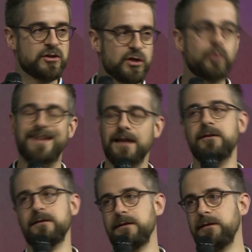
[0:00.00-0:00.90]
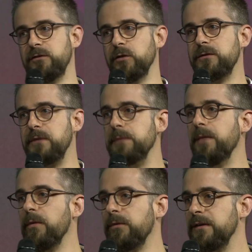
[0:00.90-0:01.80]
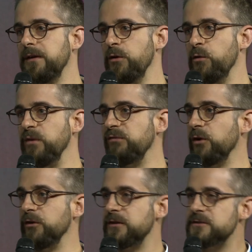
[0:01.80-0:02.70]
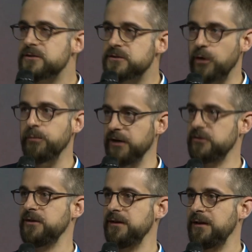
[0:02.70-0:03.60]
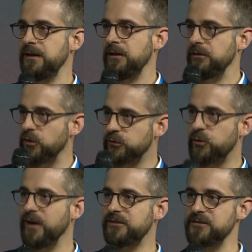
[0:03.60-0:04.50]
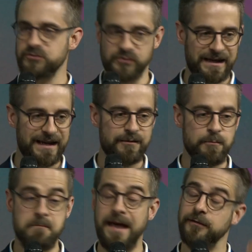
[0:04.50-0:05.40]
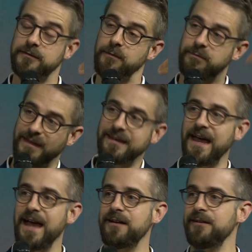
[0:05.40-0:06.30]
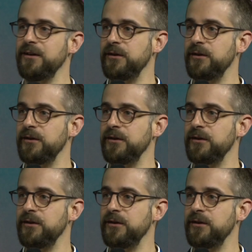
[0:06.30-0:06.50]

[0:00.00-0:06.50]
the due diligence. Those three months, we've learned so much those questions really made us think ahead.